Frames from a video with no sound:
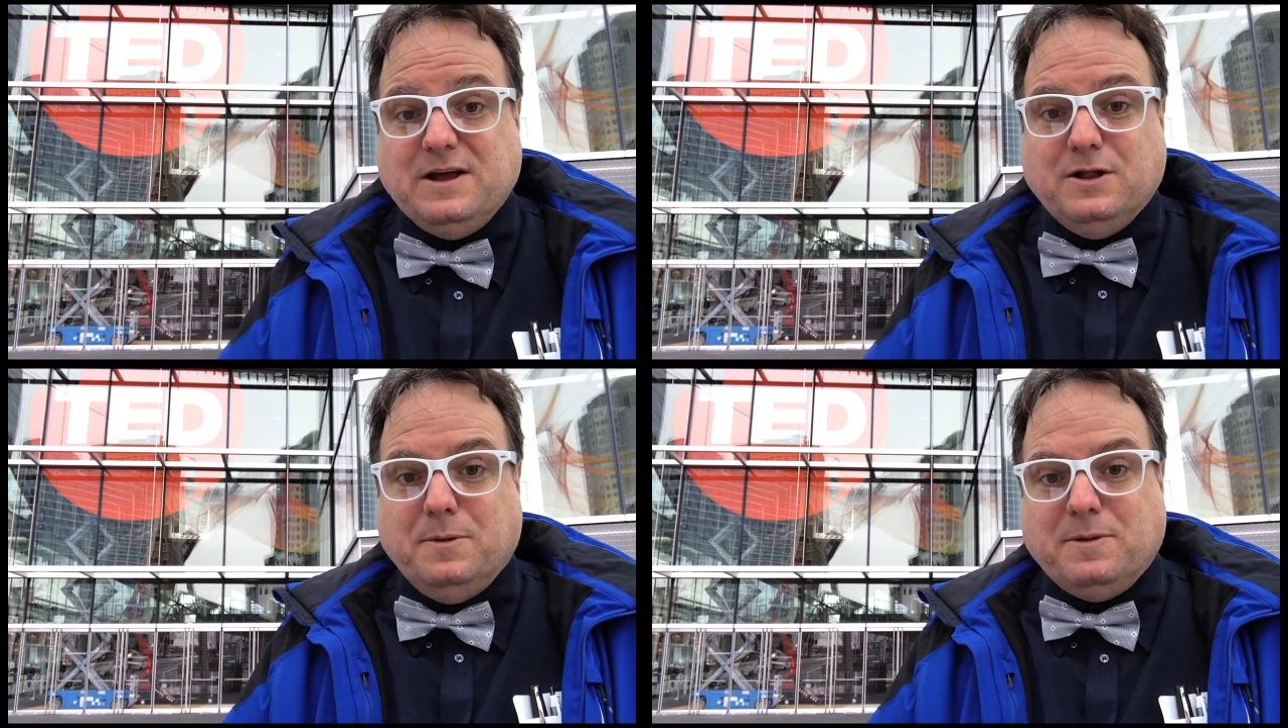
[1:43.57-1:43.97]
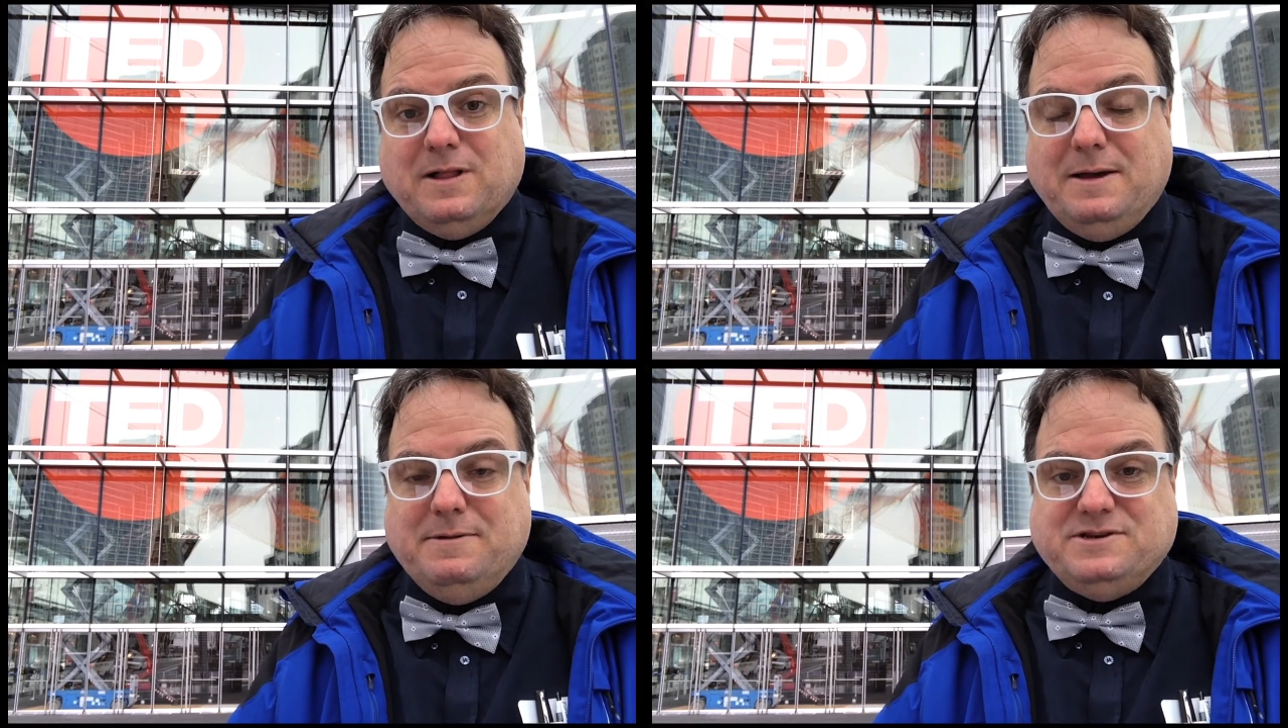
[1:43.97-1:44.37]
global
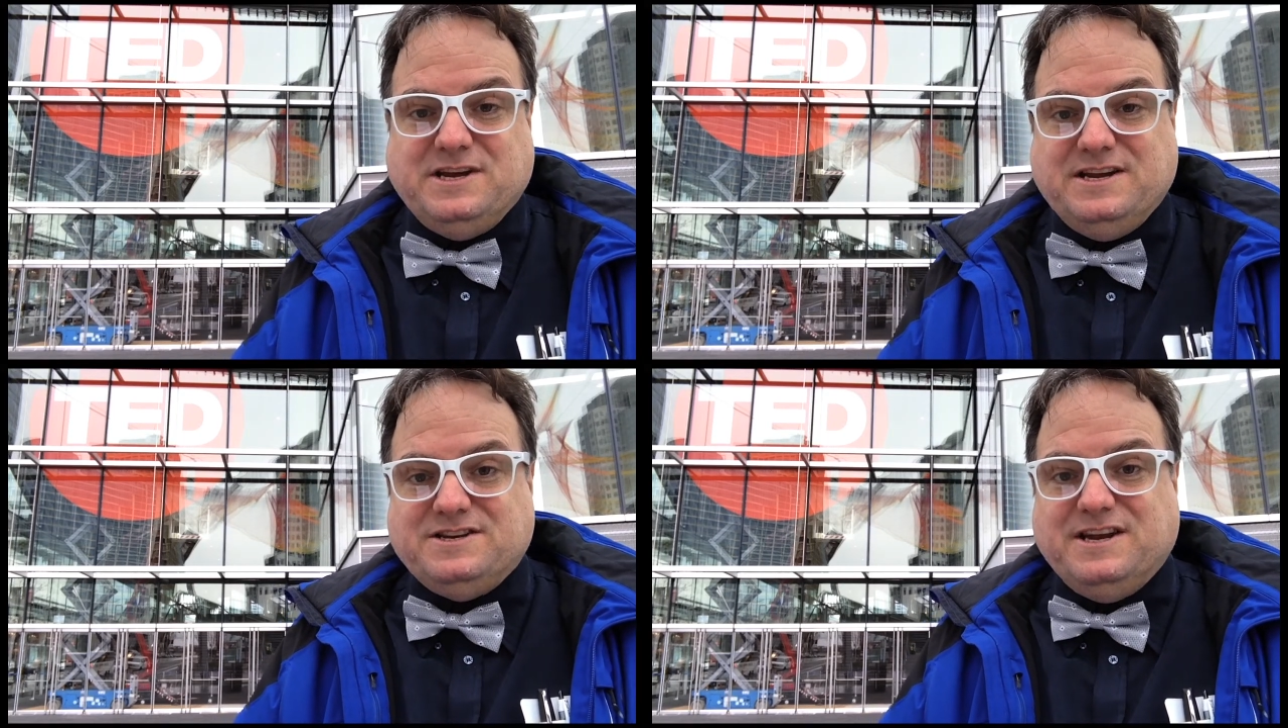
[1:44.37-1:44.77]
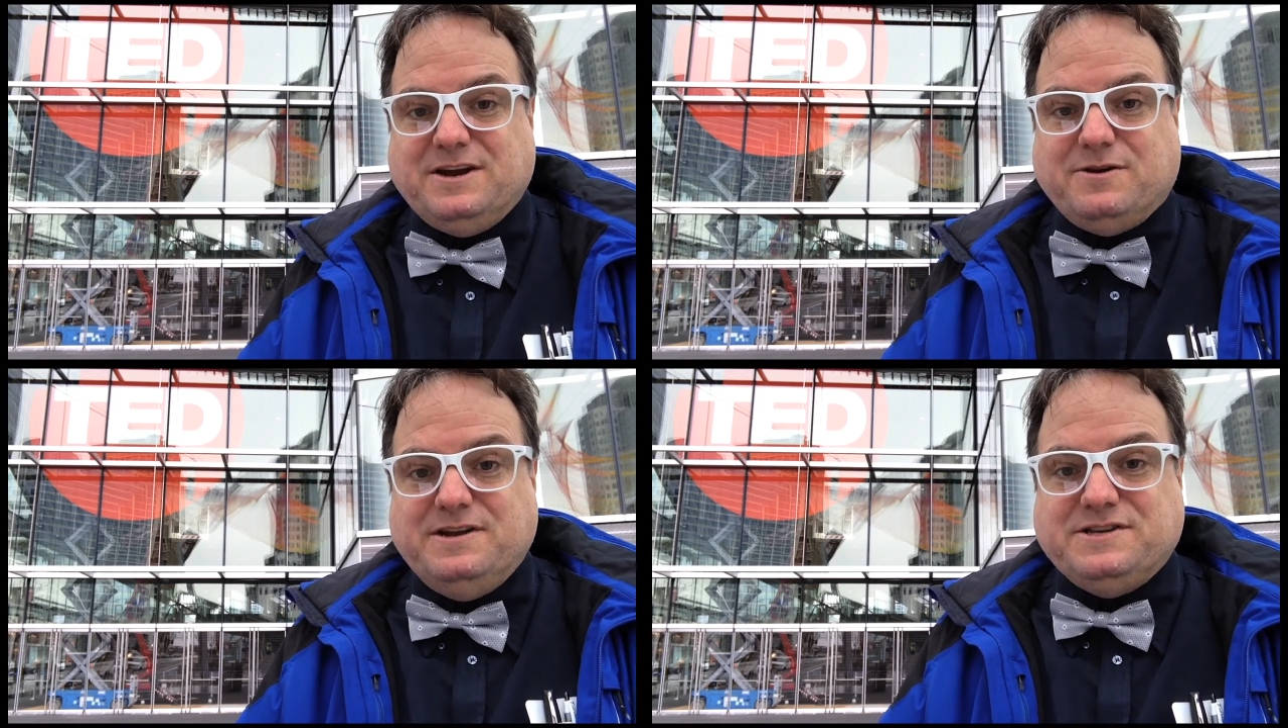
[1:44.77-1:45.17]
climate change and
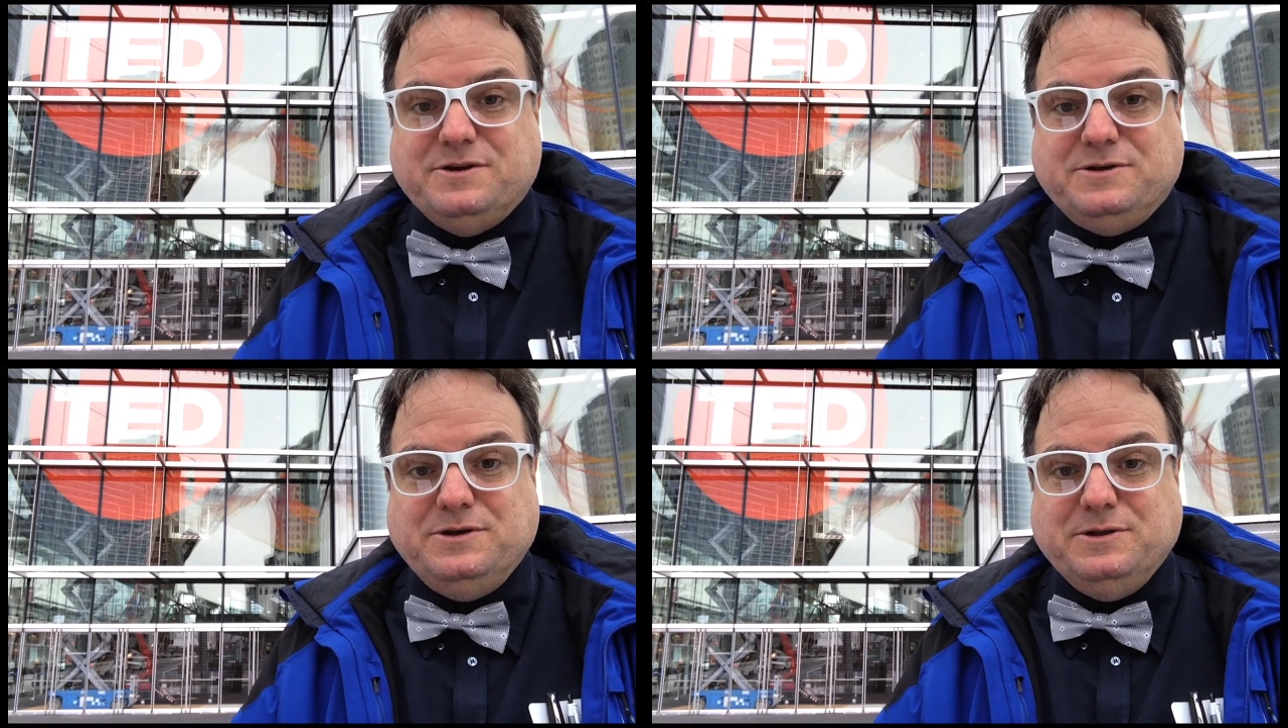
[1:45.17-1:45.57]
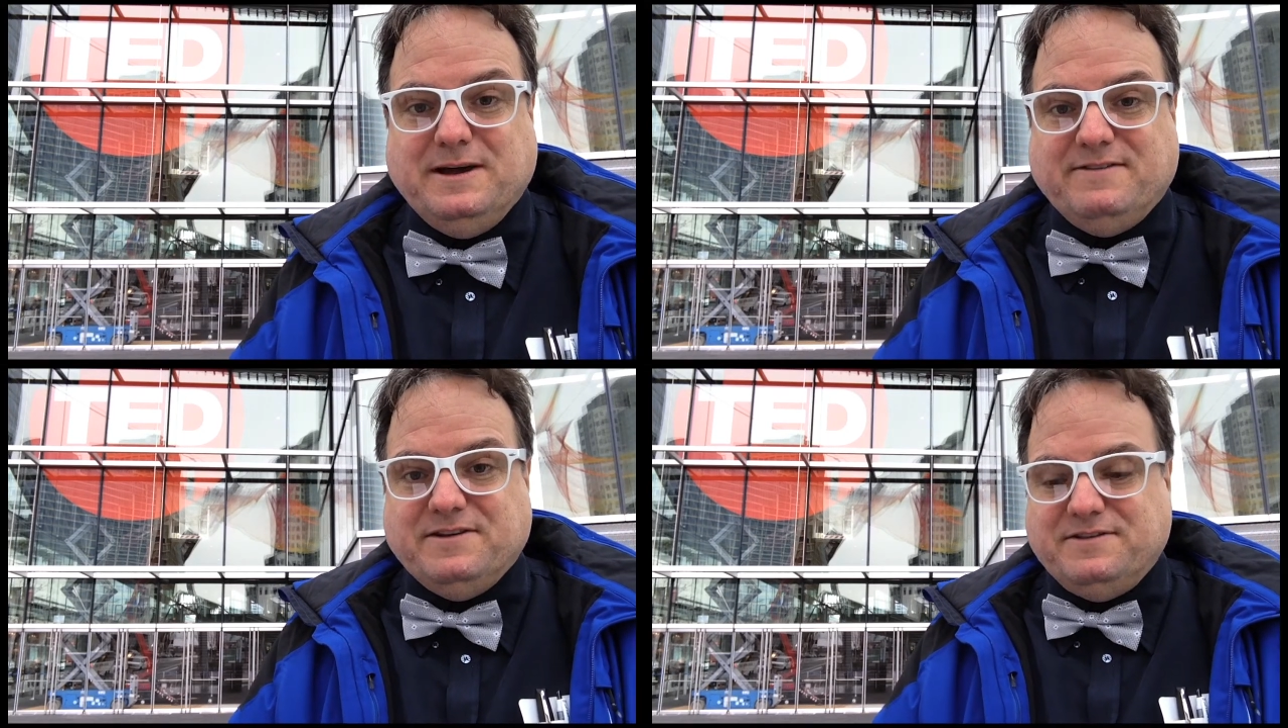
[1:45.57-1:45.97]
increased CO2
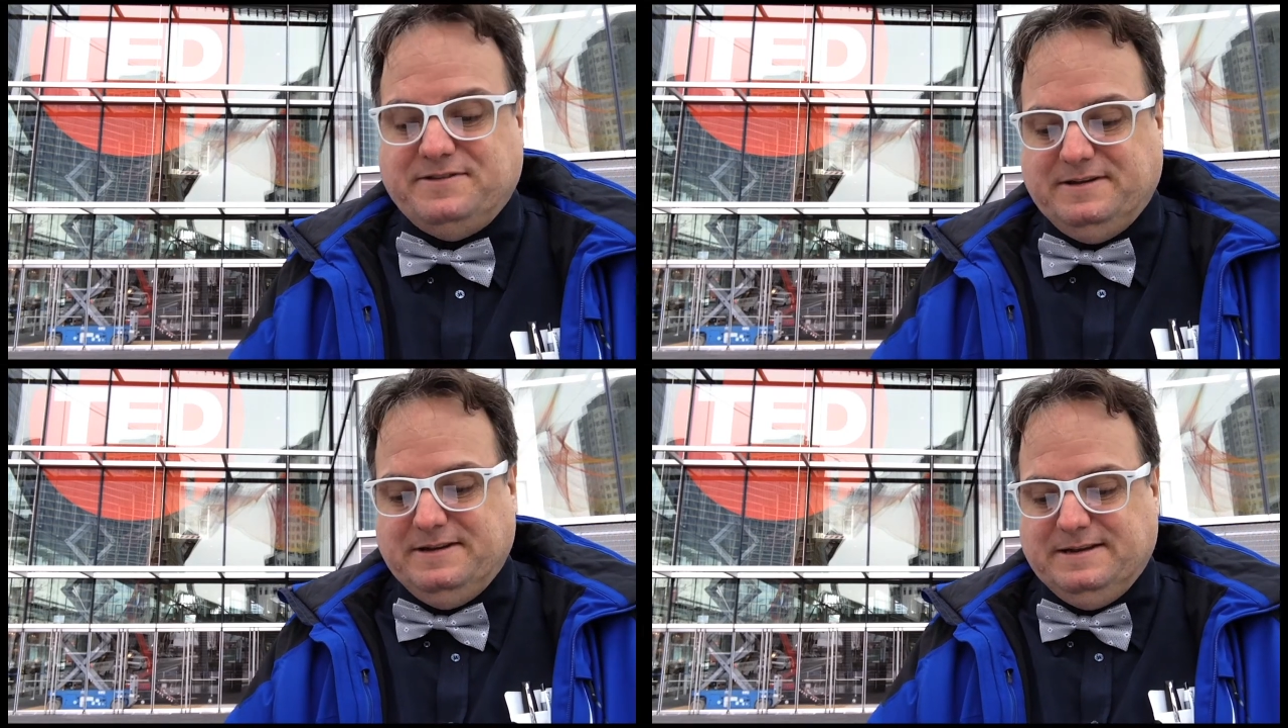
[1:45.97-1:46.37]
levels.